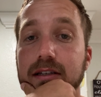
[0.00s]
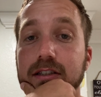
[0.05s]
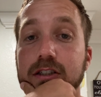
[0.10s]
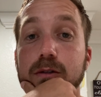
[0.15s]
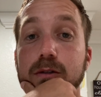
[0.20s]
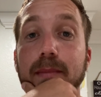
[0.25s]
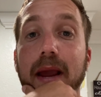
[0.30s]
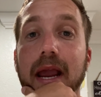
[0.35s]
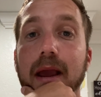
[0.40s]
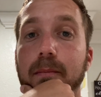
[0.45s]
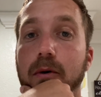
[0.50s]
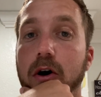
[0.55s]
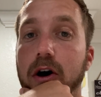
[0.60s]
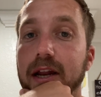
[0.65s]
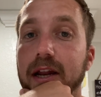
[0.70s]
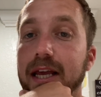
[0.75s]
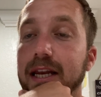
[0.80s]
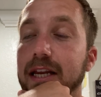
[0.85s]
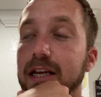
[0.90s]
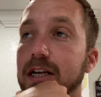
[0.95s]
spam on
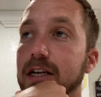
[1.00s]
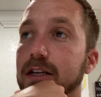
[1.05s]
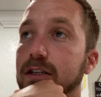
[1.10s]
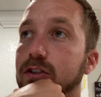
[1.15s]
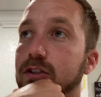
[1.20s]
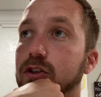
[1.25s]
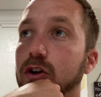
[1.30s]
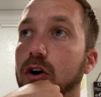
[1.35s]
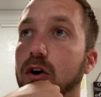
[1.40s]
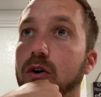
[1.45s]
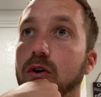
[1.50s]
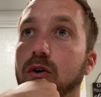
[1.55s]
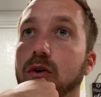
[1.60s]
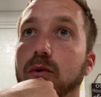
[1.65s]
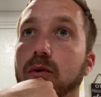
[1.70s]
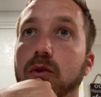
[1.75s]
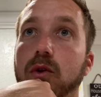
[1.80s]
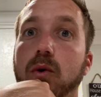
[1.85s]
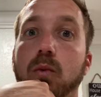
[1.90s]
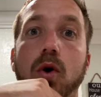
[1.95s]
it,
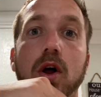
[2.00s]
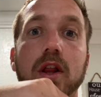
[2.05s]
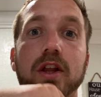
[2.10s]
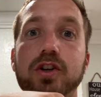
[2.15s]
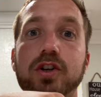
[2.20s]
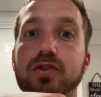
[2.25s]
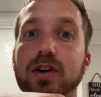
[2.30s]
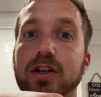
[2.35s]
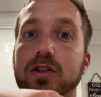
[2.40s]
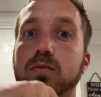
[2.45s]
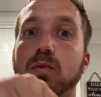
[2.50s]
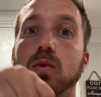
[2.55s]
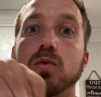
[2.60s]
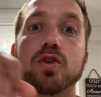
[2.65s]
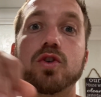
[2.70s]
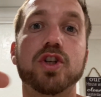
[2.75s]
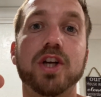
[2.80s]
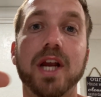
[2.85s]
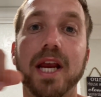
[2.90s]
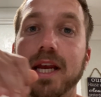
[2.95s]
so the wallet address won't
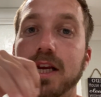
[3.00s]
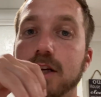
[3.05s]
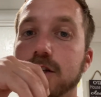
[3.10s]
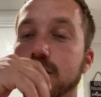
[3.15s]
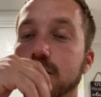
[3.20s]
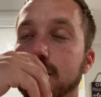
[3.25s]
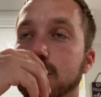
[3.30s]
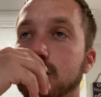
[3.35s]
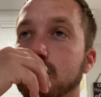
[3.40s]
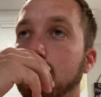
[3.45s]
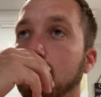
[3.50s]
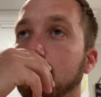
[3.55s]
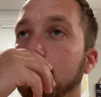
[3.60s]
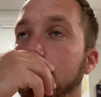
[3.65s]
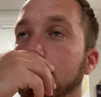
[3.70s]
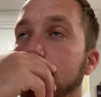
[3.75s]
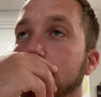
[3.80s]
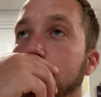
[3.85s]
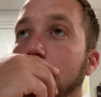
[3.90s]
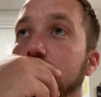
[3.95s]
change. And so
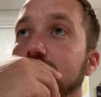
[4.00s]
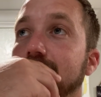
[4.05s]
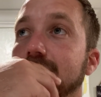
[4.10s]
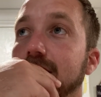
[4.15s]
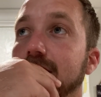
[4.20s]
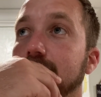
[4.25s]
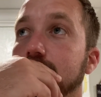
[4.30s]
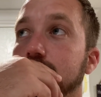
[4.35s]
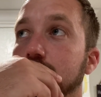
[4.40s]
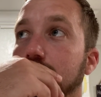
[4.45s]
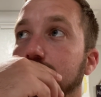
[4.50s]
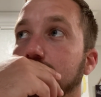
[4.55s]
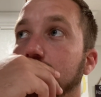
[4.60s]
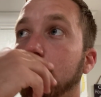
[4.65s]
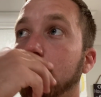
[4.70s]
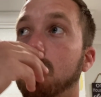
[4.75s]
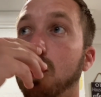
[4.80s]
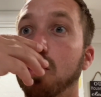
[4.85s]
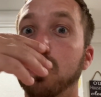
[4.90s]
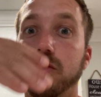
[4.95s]
there's all these things you have to
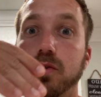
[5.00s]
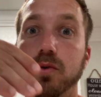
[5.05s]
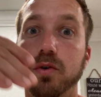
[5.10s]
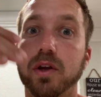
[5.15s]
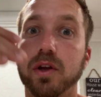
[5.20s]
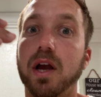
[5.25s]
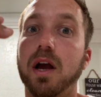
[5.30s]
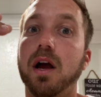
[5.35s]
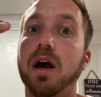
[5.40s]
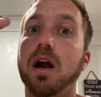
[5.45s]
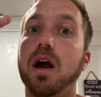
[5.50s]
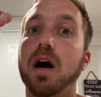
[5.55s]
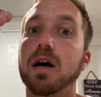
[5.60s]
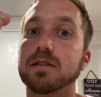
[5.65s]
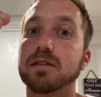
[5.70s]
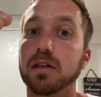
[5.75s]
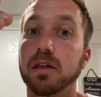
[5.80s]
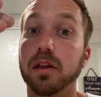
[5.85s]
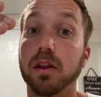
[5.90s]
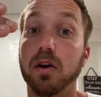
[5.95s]
go through, and you gotta
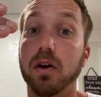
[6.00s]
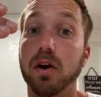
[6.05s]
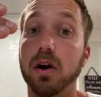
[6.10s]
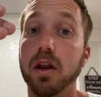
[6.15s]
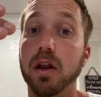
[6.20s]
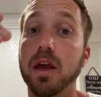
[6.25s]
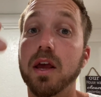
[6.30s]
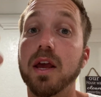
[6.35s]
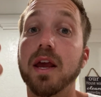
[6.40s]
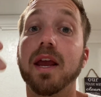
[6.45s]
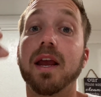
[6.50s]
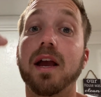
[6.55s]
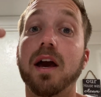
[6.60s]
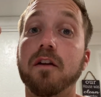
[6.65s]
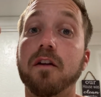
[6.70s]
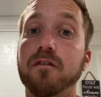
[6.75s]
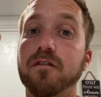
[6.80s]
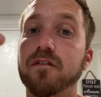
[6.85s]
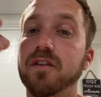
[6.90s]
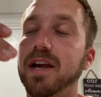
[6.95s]
constantly learn, you gotta
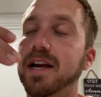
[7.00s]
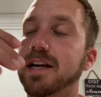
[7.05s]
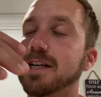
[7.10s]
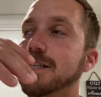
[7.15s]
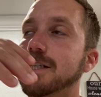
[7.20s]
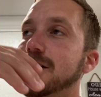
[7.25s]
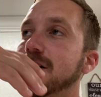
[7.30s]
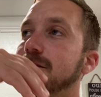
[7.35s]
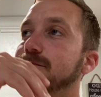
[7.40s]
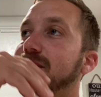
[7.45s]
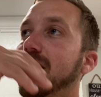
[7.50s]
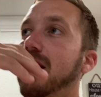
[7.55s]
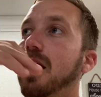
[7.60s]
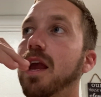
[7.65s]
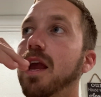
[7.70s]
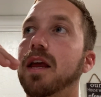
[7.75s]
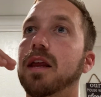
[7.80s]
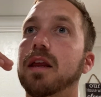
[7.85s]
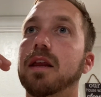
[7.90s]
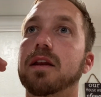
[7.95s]
fix.
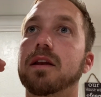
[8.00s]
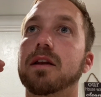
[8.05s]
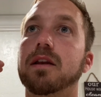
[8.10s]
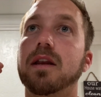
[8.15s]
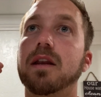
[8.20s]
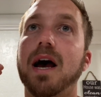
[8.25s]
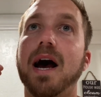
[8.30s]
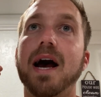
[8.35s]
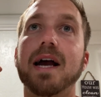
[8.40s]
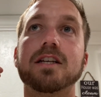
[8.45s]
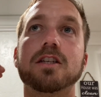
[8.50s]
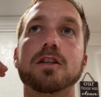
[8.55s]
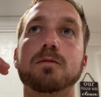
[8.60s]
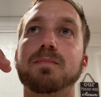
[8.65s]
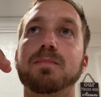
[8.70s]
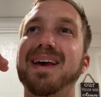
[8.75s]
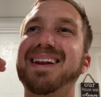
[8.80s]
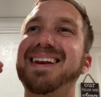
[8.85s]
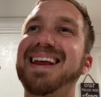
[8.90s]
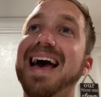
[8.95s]
And I
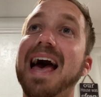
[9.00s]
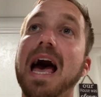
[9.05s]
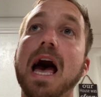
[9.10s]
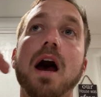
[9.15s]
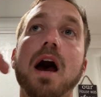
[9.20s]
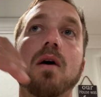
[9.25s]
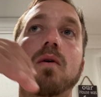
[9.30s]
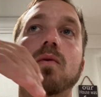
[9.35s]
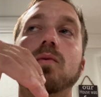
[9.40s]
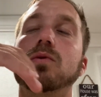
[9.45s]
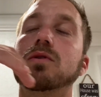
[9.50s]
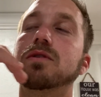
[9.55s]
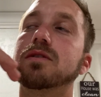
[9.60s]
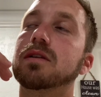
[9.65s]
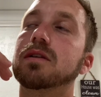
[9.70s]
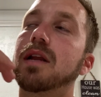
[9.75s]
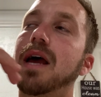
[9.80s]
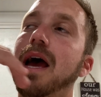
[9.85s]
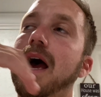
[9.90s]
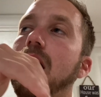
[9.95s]
spent hours
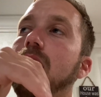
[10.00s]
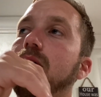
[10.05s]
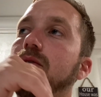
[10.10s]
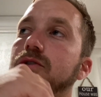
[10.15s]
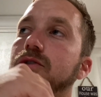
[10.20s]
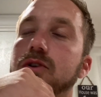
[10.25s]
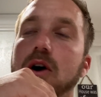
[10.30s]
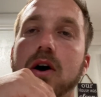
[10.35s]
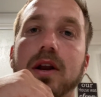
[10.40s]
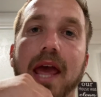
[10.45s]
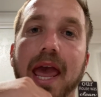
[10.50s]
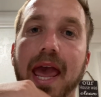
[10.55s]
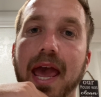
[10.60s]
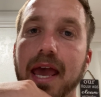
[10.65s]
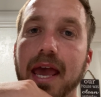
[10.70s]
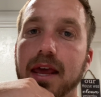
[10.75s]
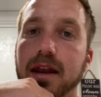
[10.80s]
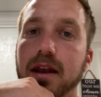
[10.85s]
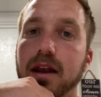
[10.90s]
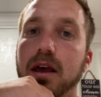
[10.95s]
and hours on
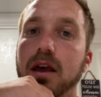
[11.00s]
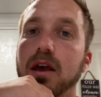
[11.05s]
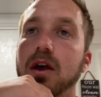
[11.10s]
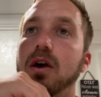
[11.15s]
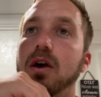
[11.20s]
end